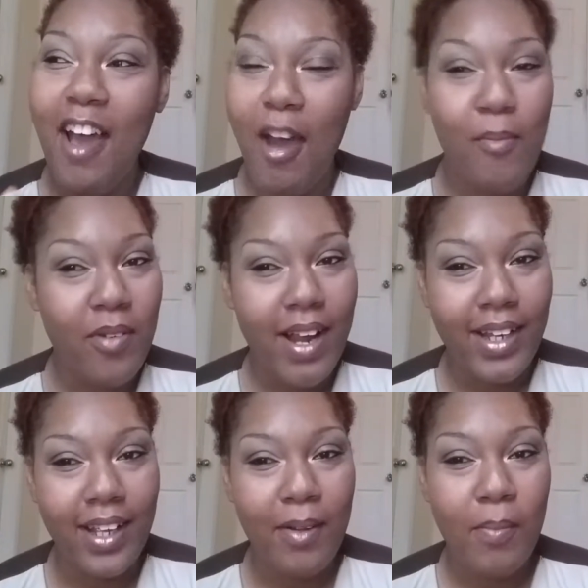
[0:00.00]
I'm
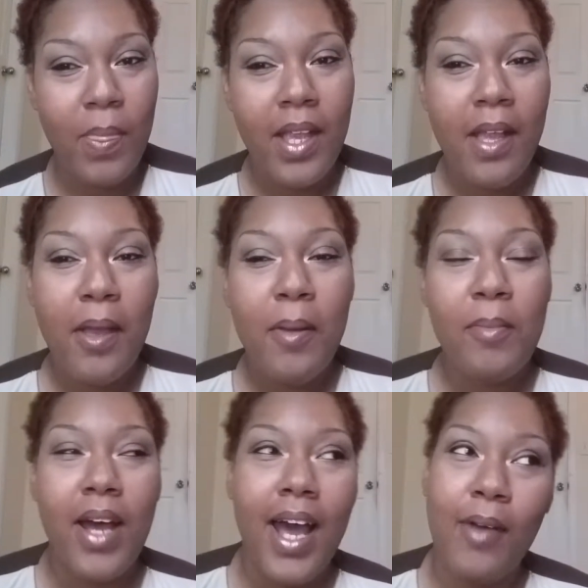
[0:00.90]
pregnant.
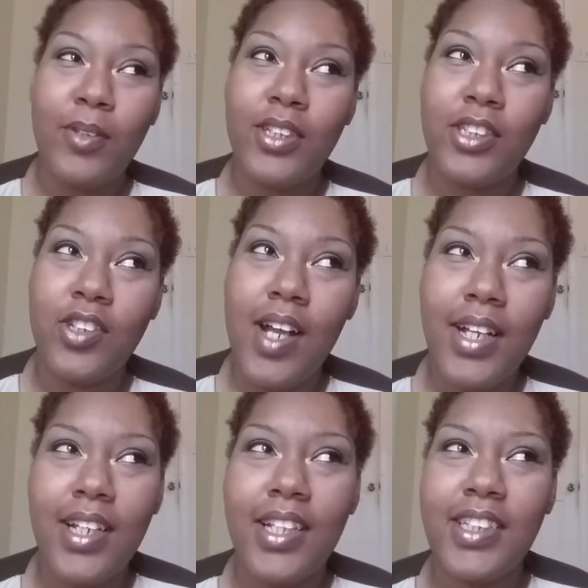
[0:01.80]
But I was
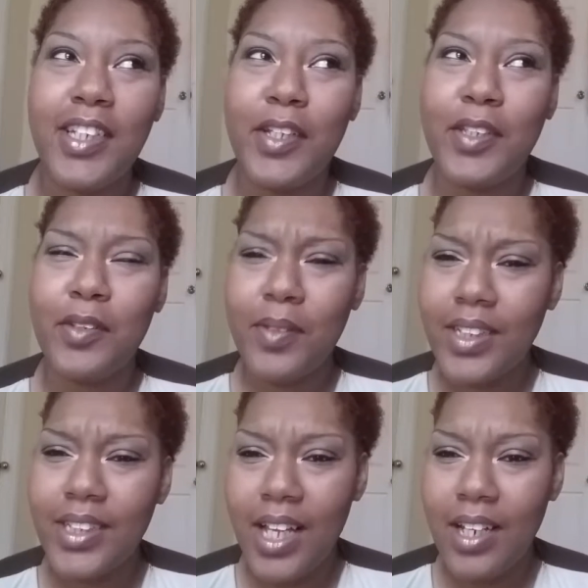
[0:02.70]
trying not to get too
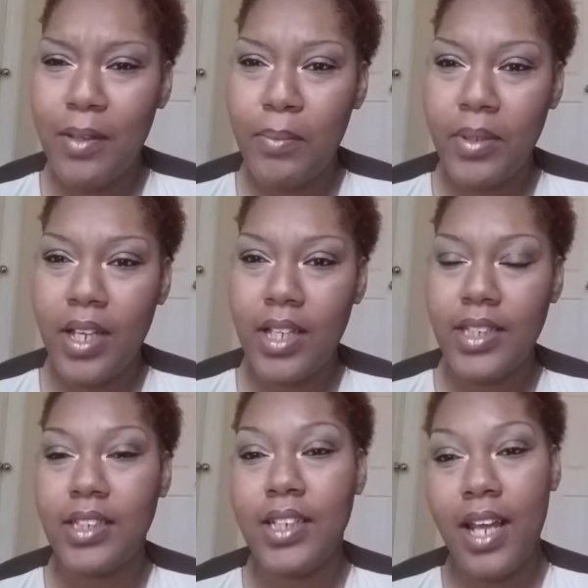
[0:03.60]
excited because
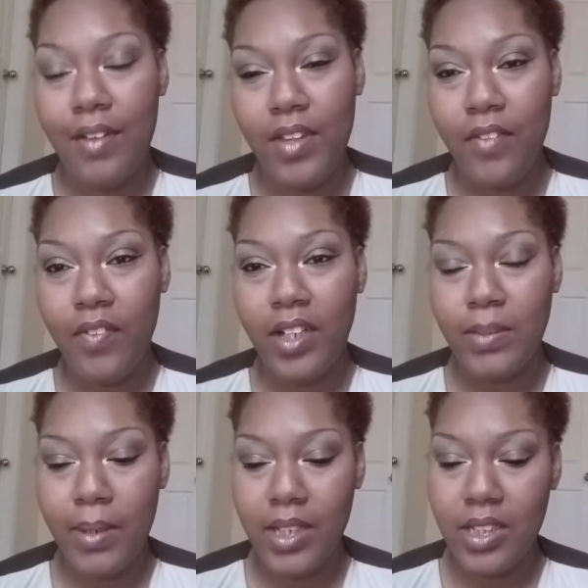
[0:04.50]
I did have that
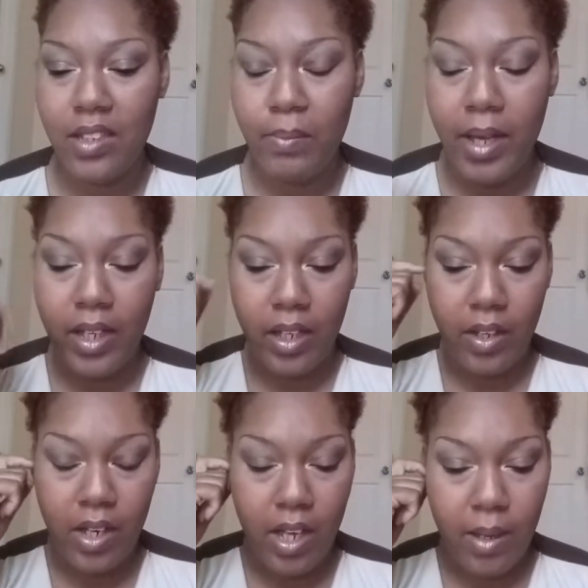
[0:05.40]
false positive back
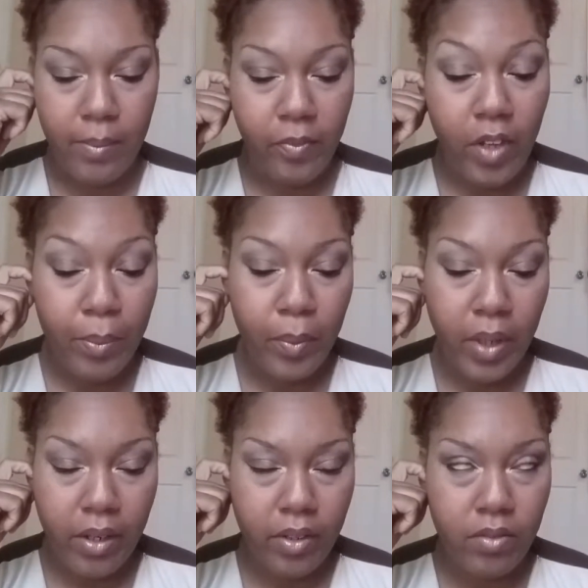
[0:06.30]
in
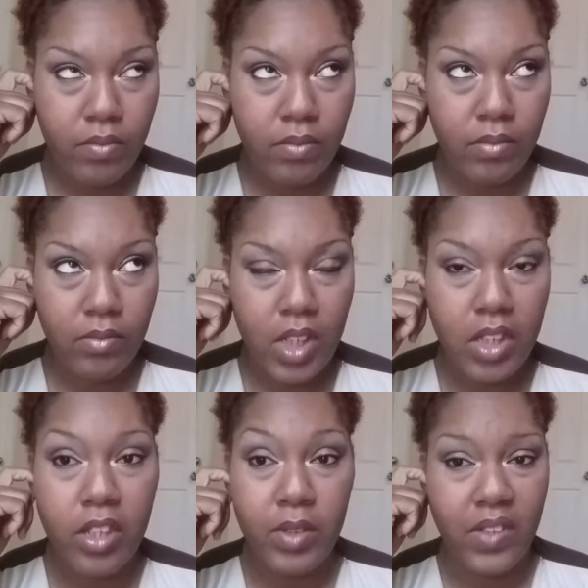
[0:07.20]
February. I
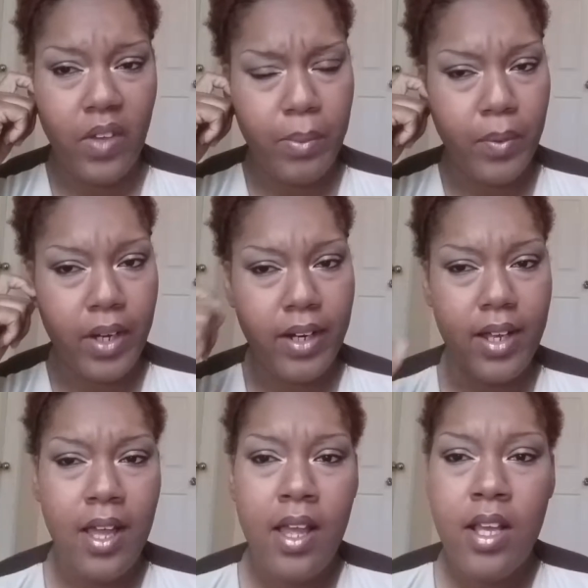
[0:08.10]
think it was February.